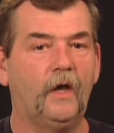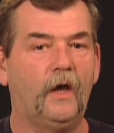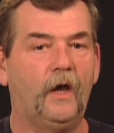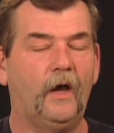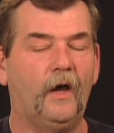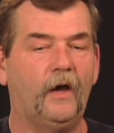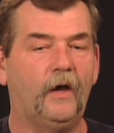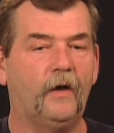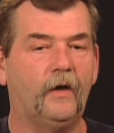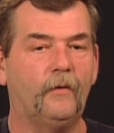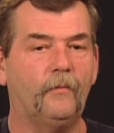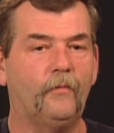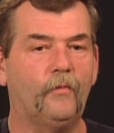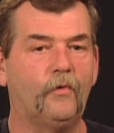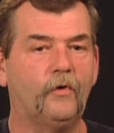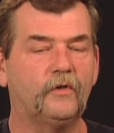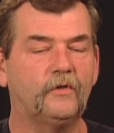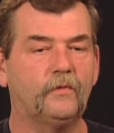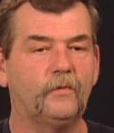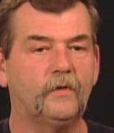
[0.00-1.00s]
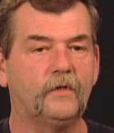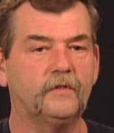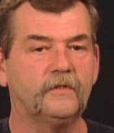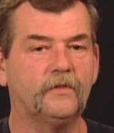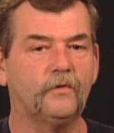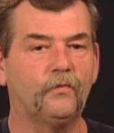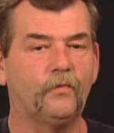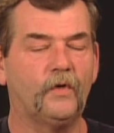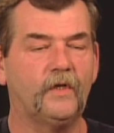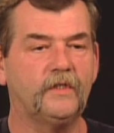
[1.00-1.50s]
more towards
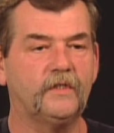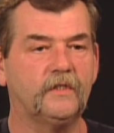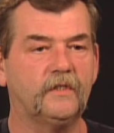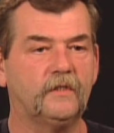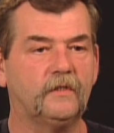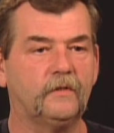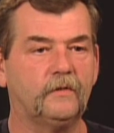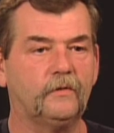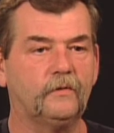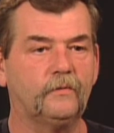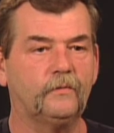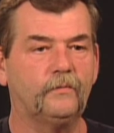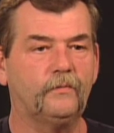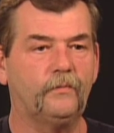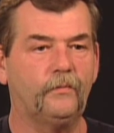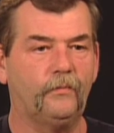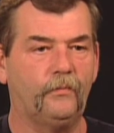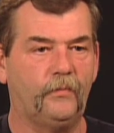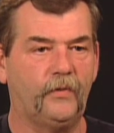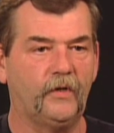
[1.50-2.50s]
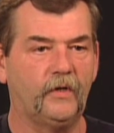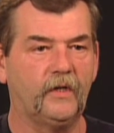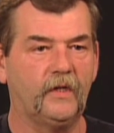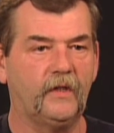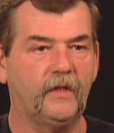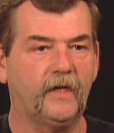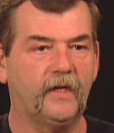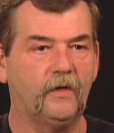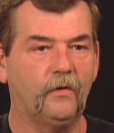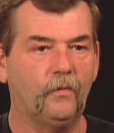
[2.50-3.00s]
the original
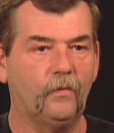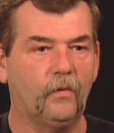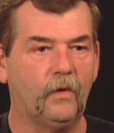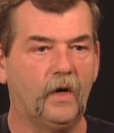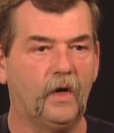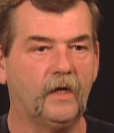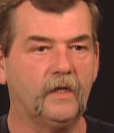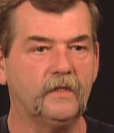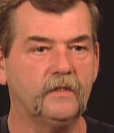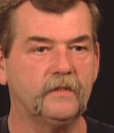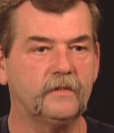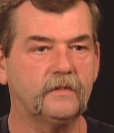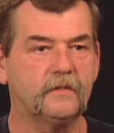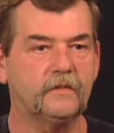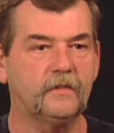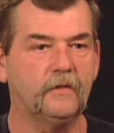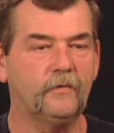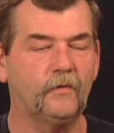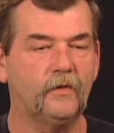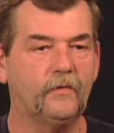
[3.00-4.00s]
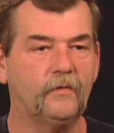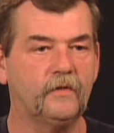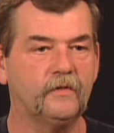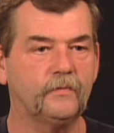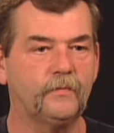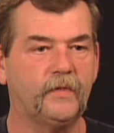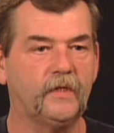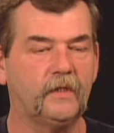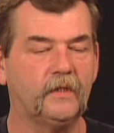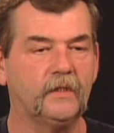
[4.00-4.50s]
building that it was when it was
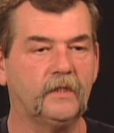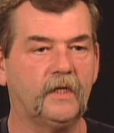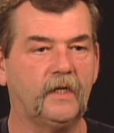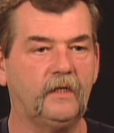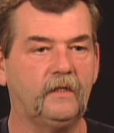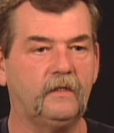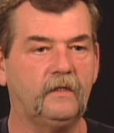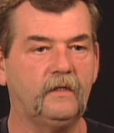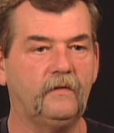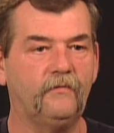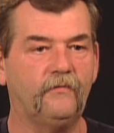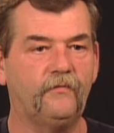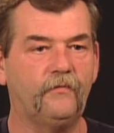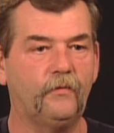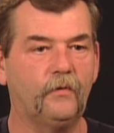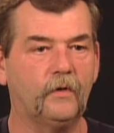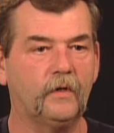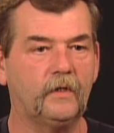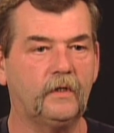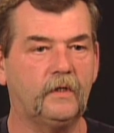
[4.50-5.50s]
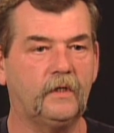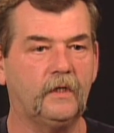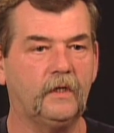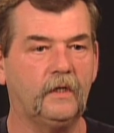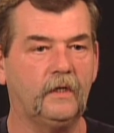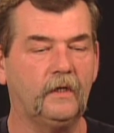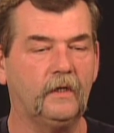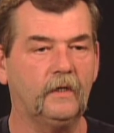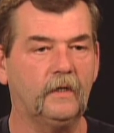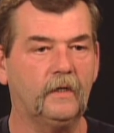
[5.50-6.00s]
built in
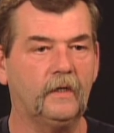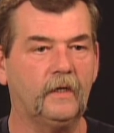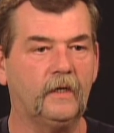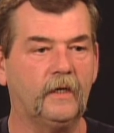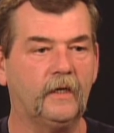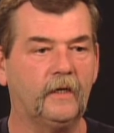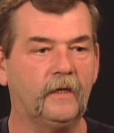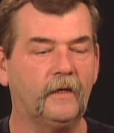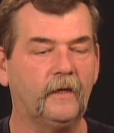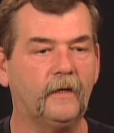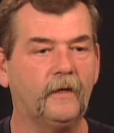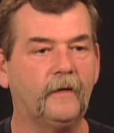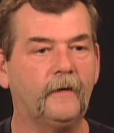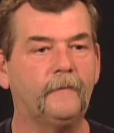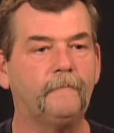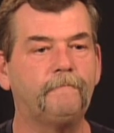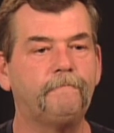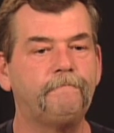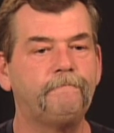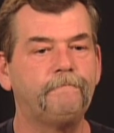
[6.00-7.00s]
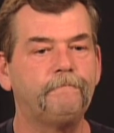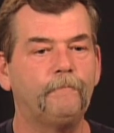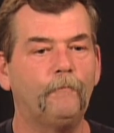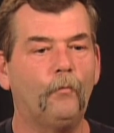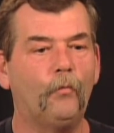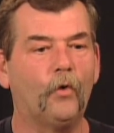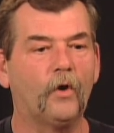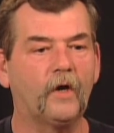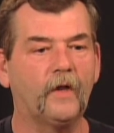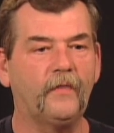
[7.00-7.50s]
1914, and
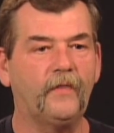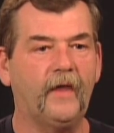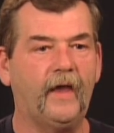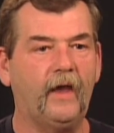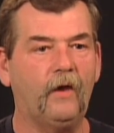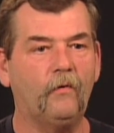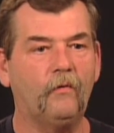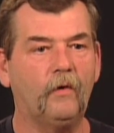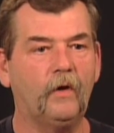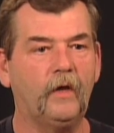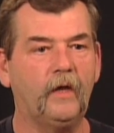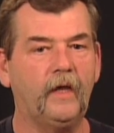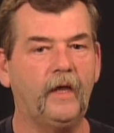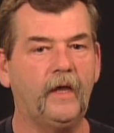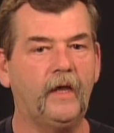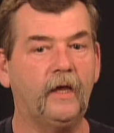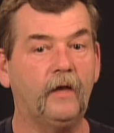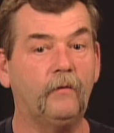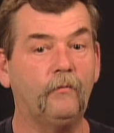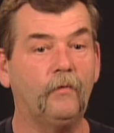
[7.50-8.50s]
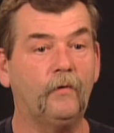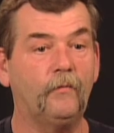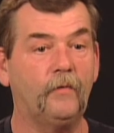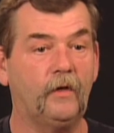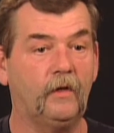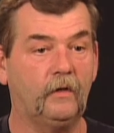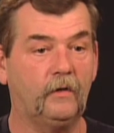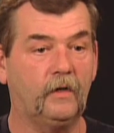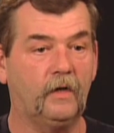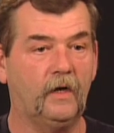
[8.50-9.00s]
work it that way. And when
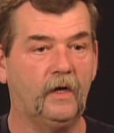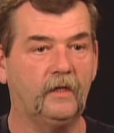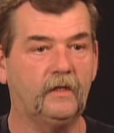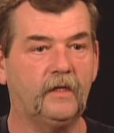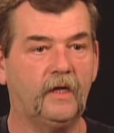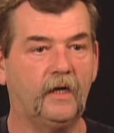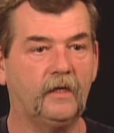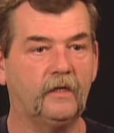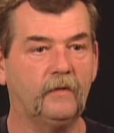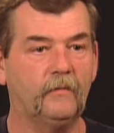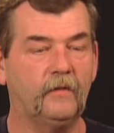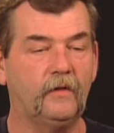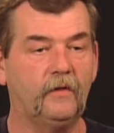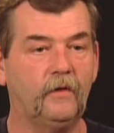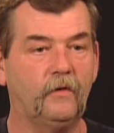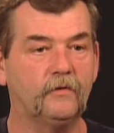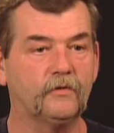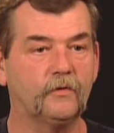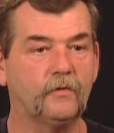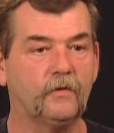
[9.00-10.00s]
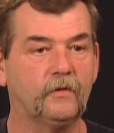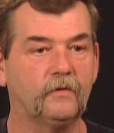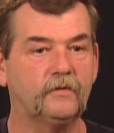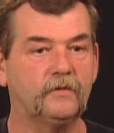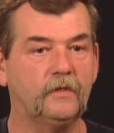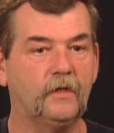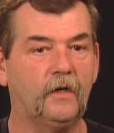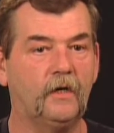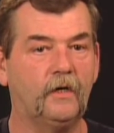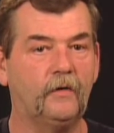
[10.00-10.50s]
we contacted them, those were
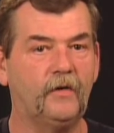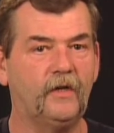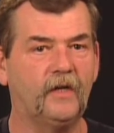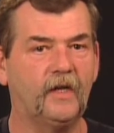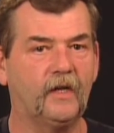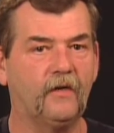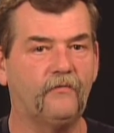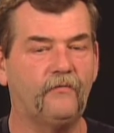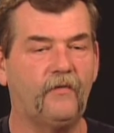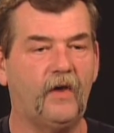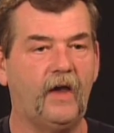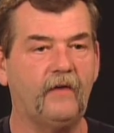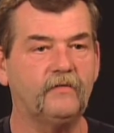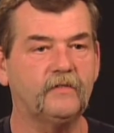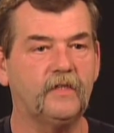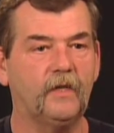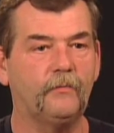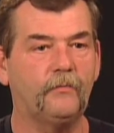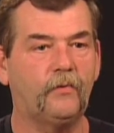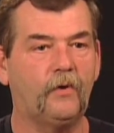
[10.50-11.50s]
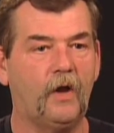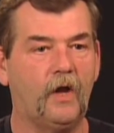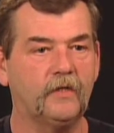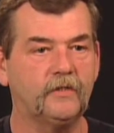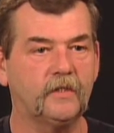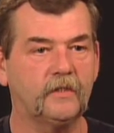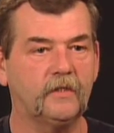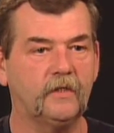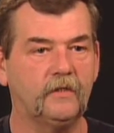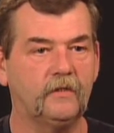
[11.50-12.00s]
we had like a 5-step
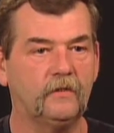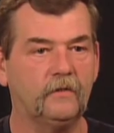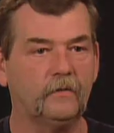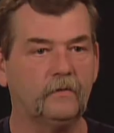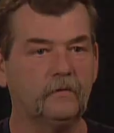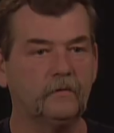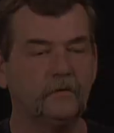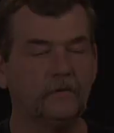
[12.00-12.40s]
project to do.